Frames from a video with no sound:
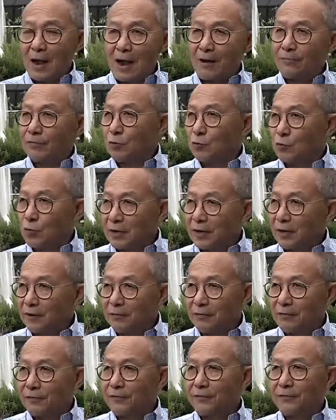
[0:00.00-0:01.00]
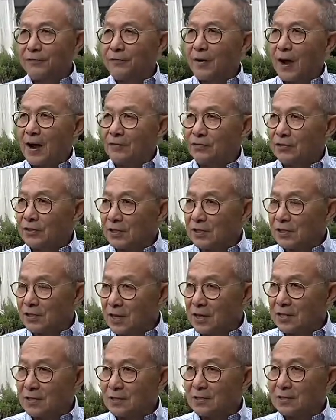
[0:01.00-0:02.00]
after working 5-6
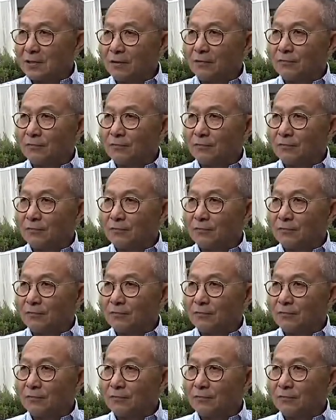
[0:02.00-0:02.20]
days